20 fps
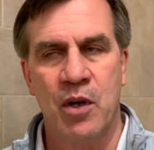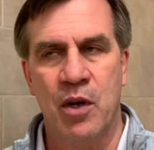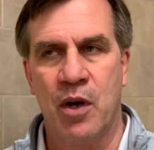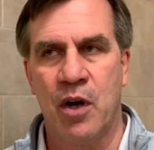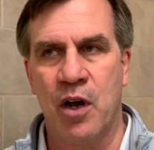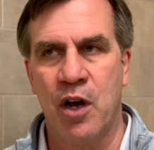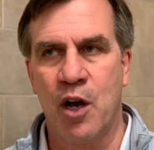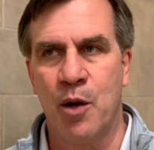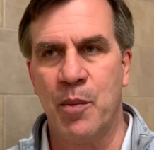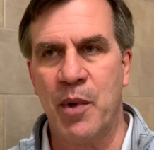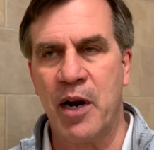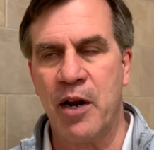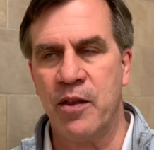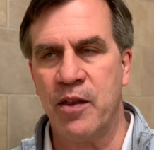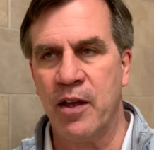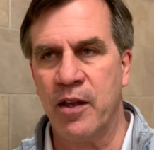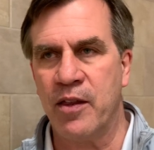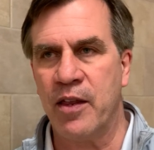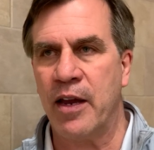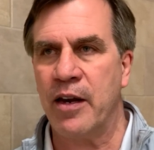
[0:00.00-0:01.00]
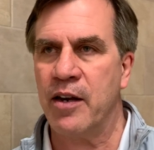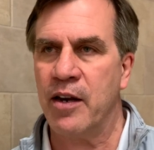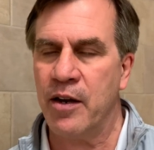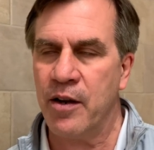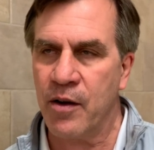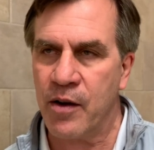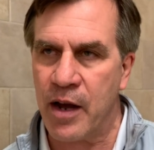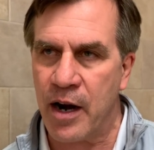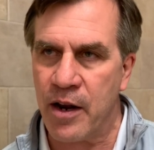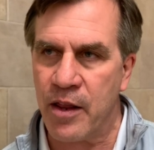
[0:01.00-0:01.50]
And I think that,
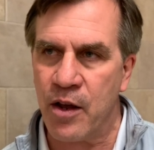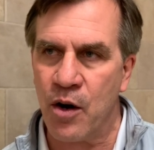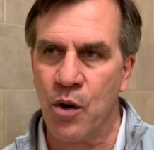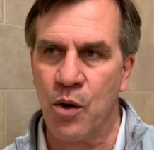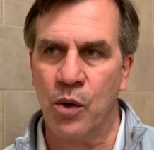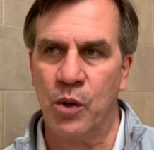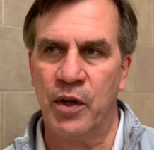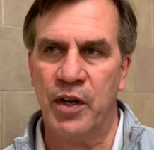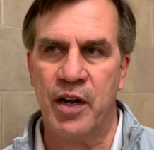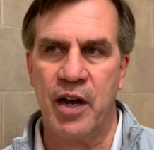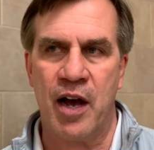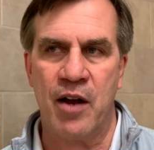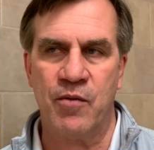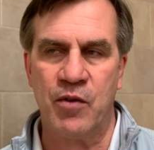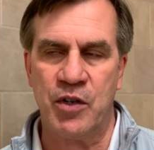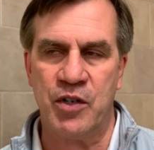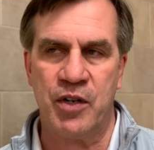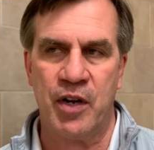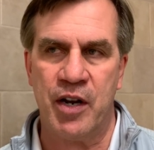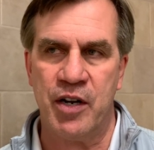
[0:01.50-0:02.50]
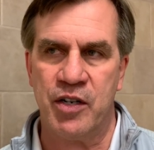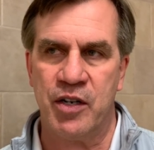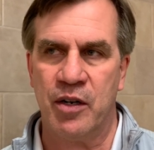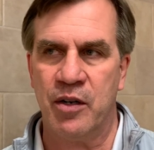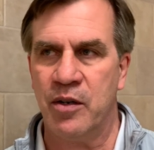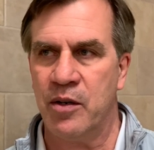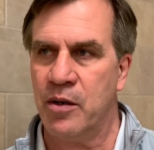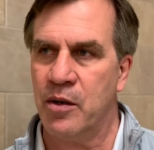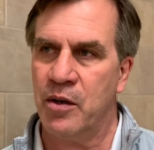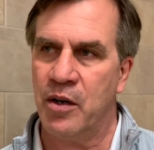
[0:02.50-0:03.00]
you know, kind of the early
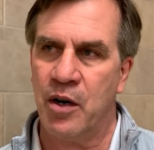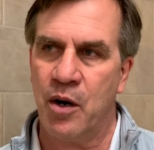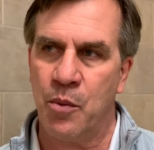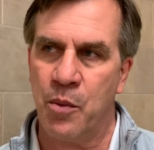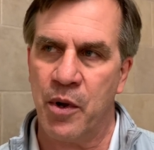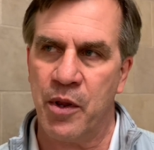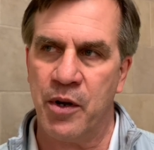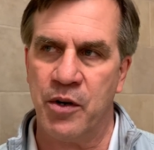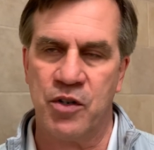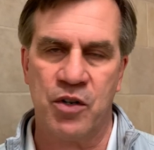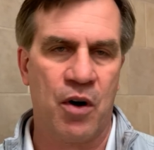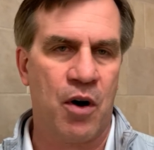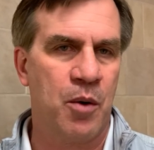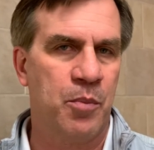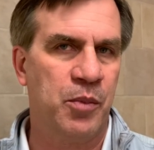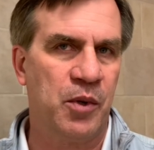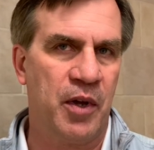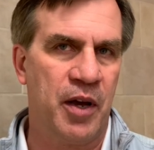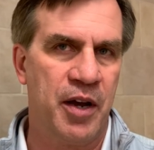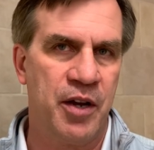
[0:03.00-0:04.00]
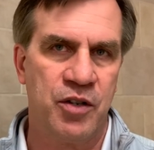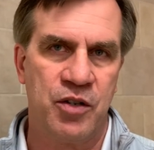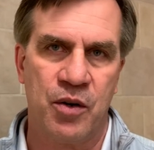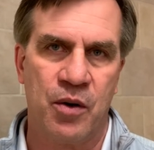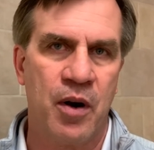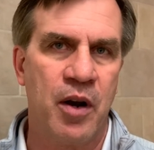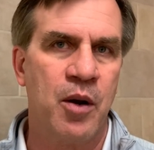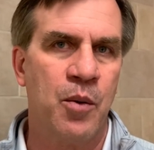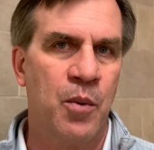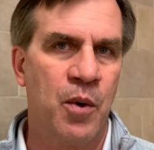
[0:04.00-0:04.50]
conversation, you know, whether it's our place
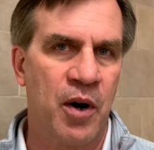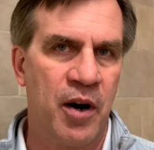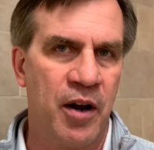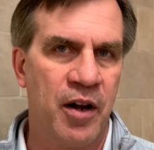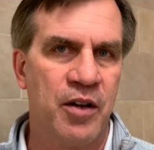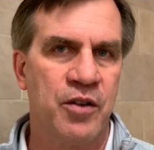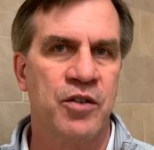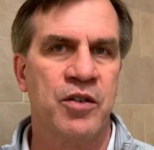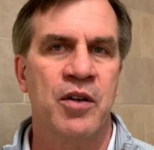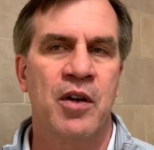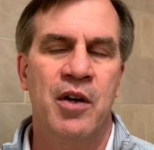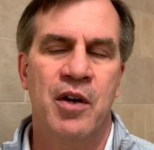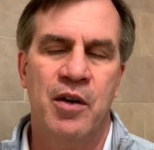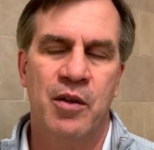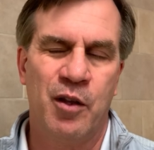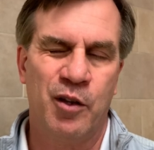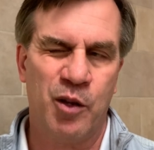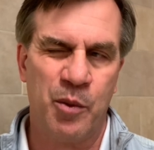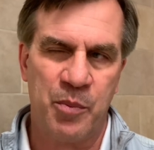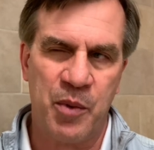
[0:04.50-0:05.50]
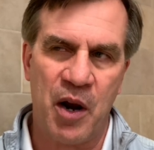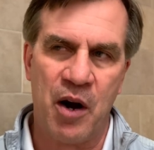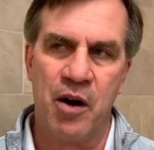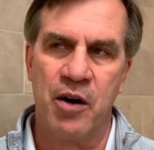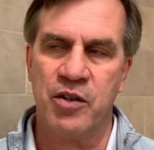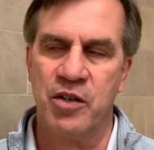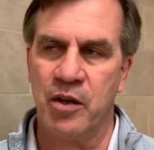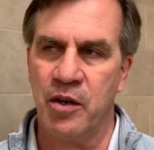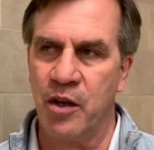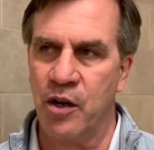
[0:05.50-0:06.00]
or anywhere else, that the
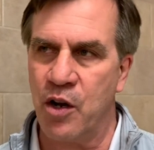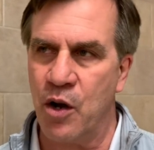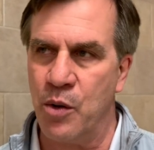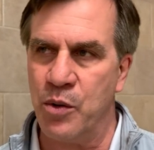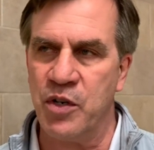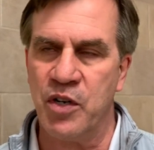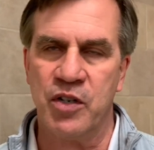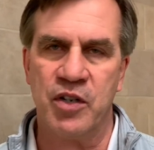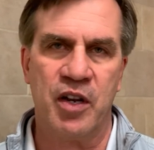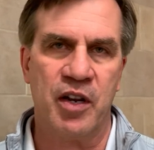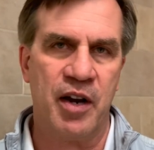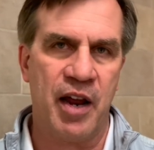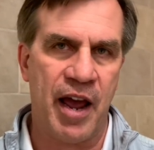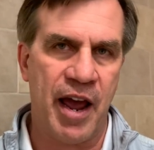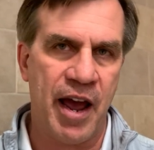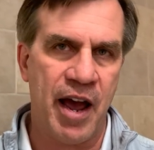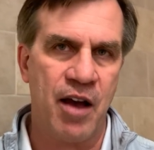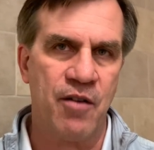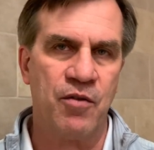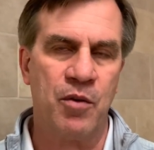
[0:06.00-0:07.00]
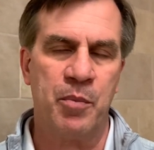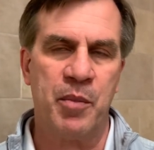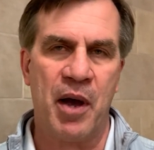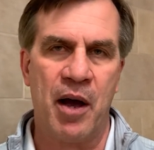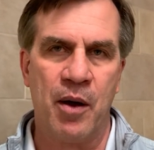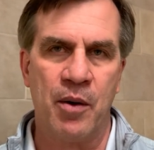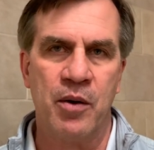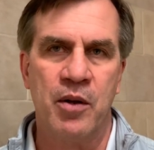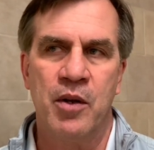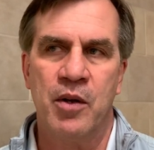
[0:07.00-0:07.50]
parents and the coaches can have
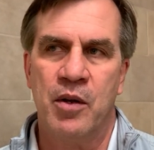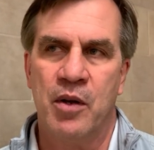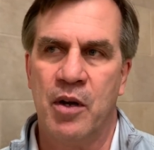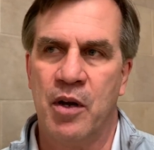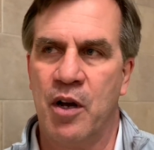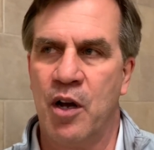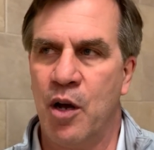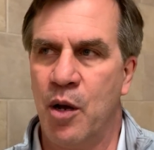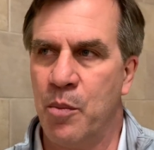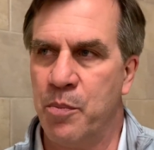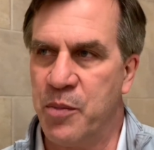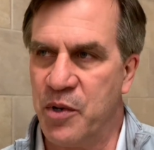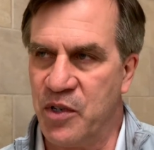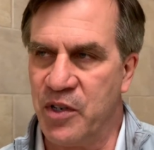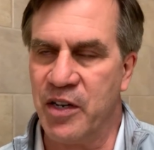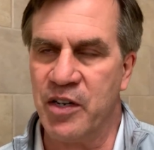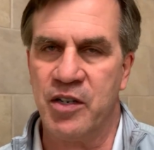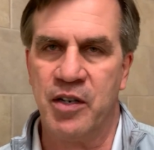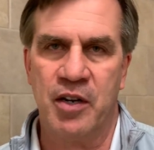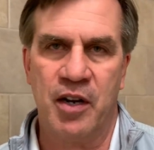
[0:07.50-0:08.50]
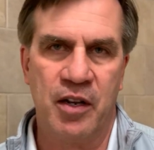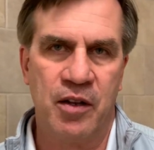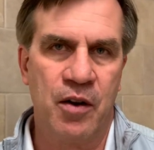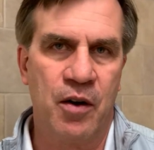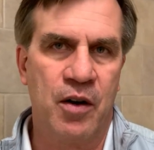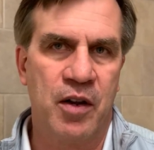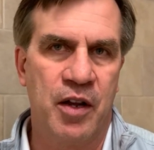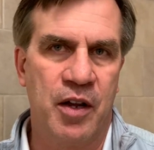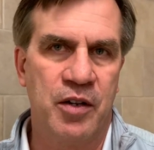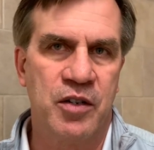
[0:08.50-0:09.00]
about positioning
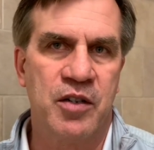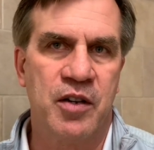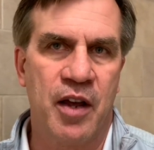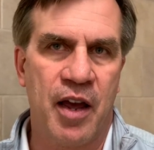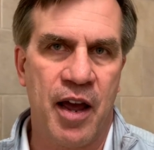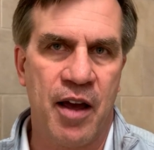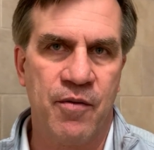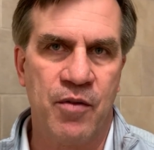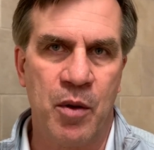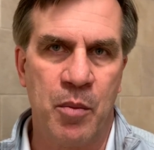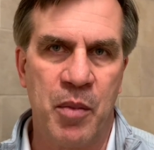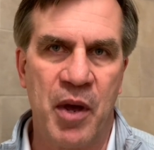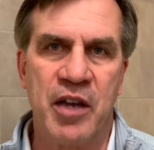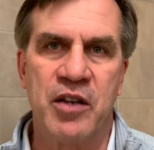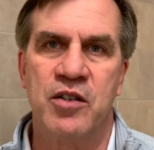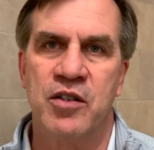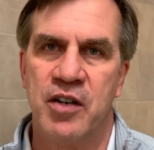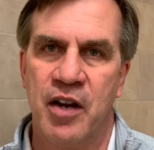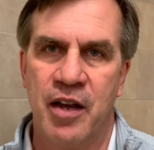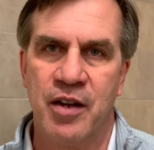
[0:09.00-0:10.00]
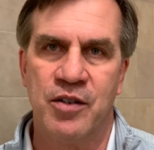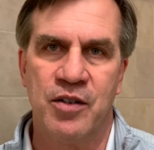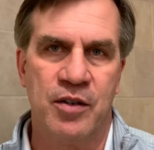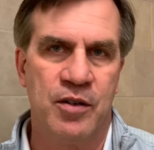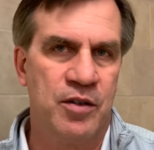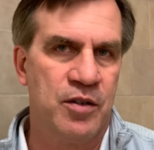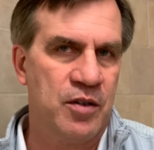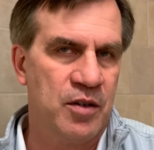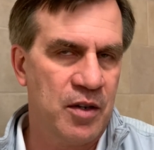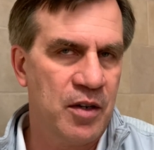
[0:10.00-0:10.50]
their kids to have the best
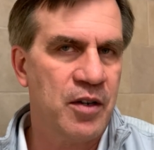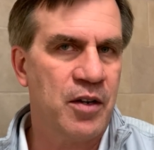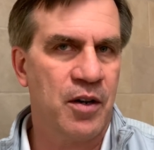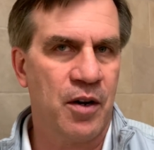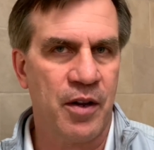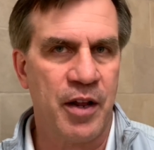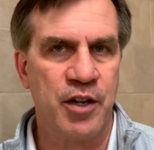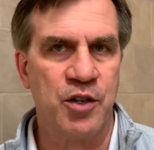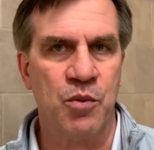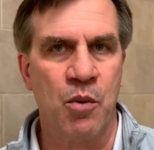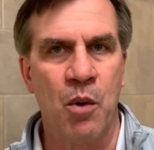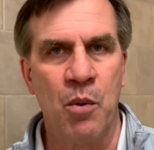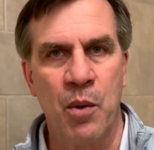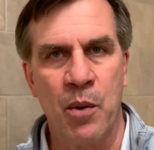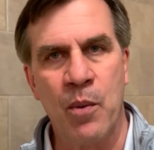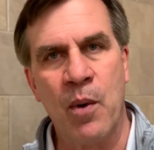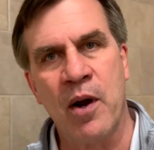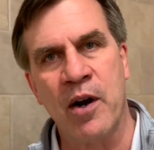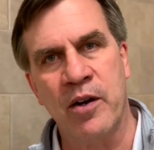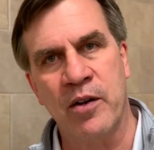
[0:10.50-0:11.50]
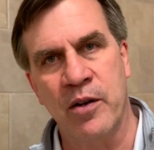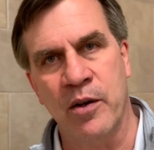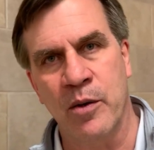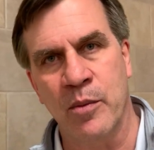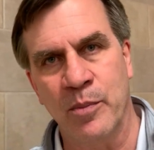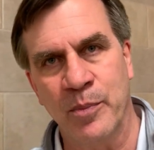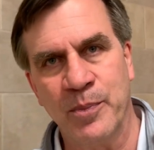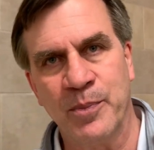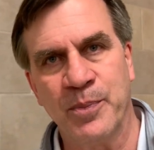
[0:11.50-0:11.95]
chances, you know, that's what we want to do.